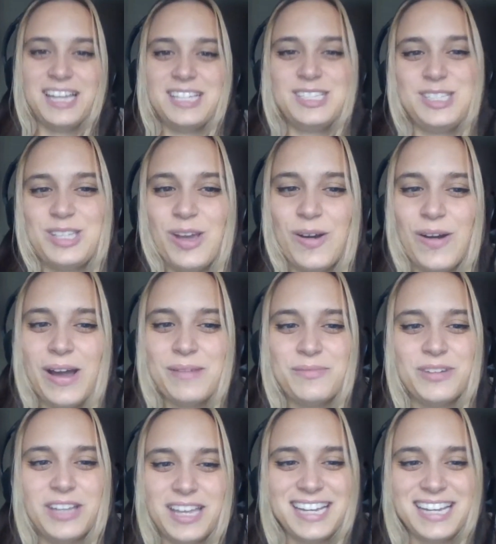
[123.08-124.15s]
So I'm
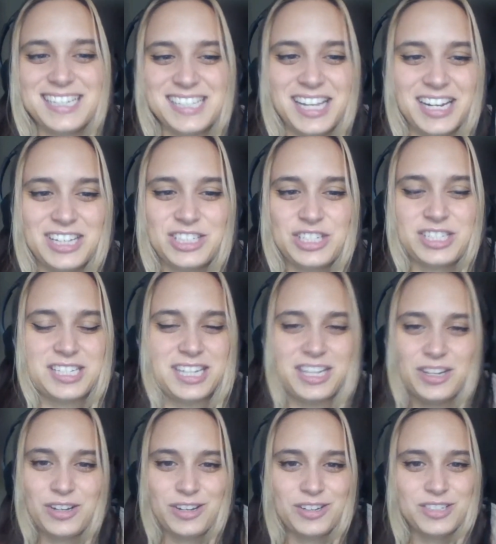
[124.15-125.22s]
really excited just to
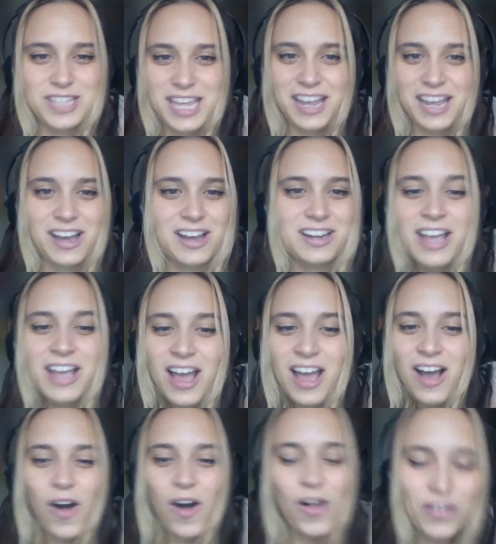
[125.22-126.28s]
hear your take on
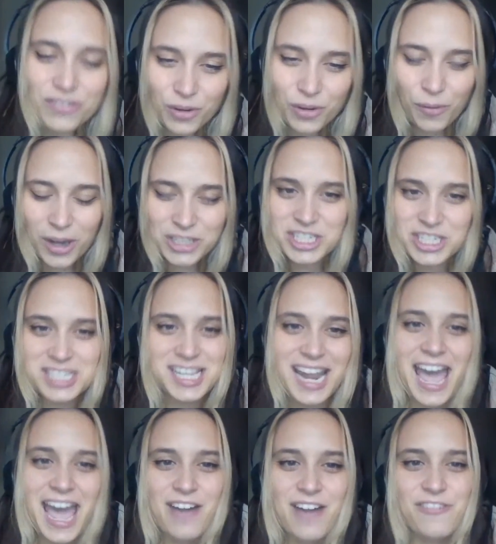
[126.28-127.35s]
all of the questions that
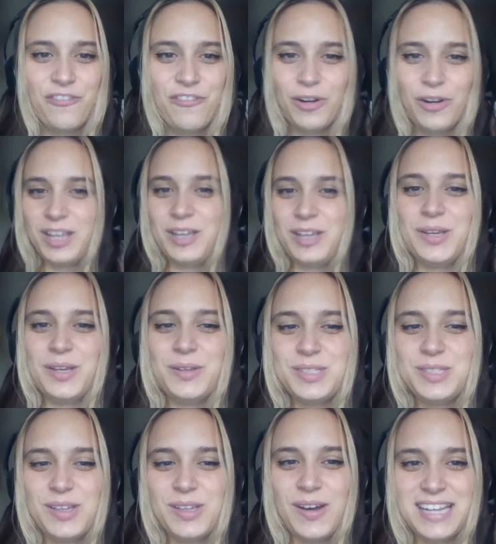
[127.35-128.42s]
I have for you.
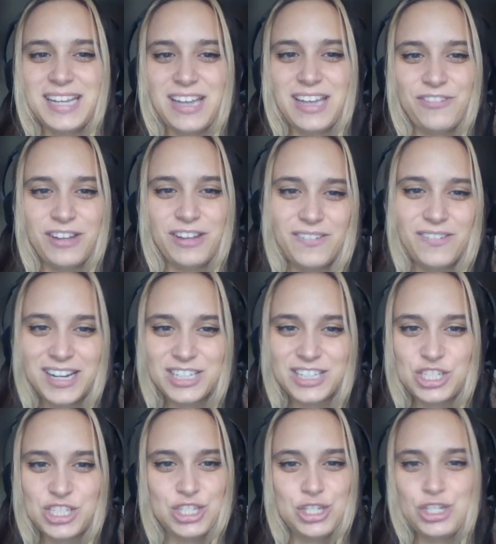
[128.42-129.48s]
So I definitely want to
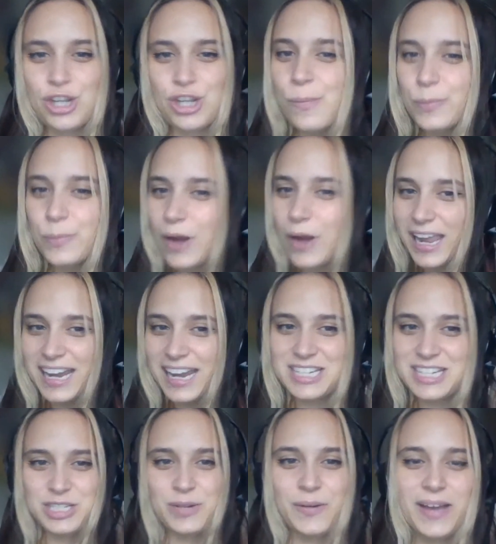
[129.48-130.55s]
just jump right
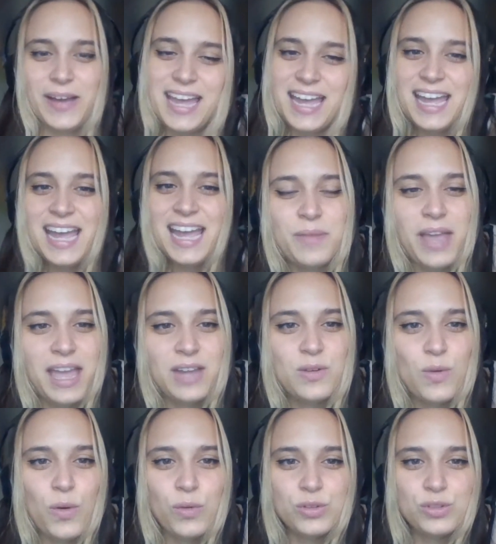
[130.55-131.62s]
into it. And
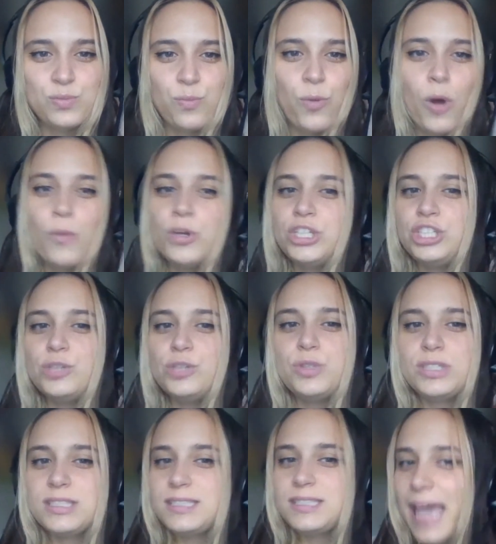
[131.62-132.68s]
what would you
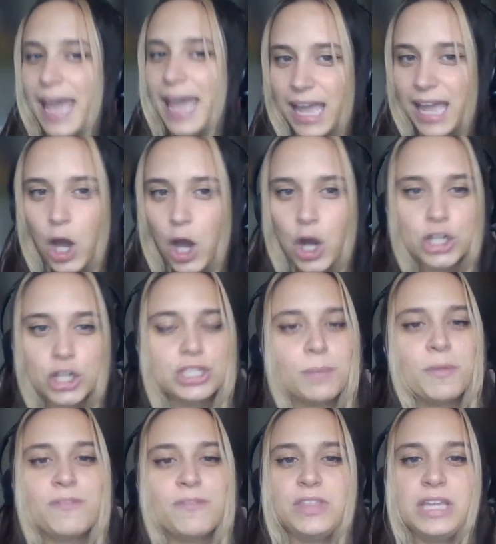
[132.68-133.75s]
say are
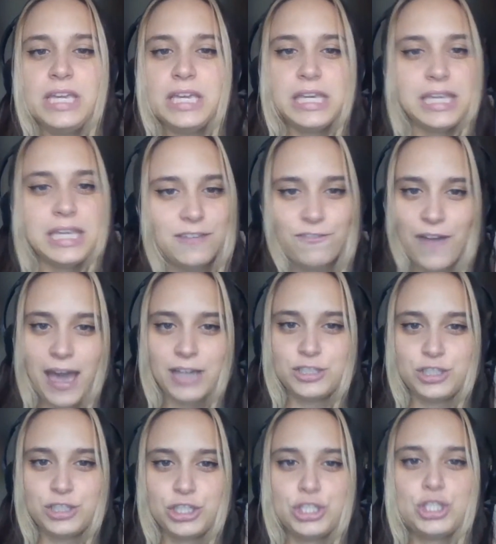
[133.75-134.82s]
some of the key
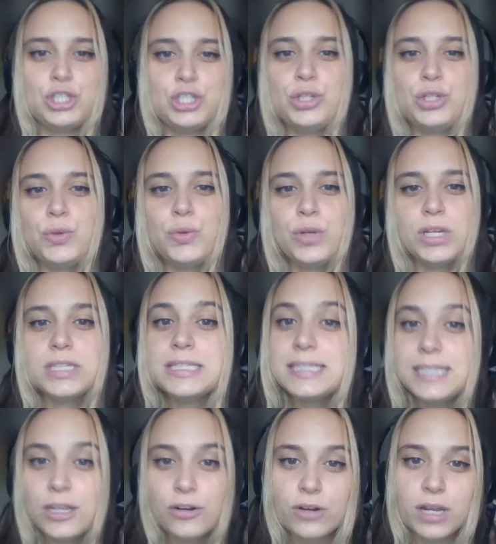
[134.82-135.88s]
factors to
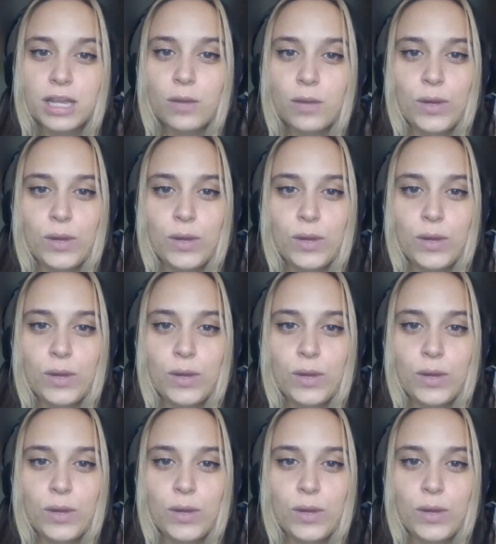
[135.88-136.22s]
considering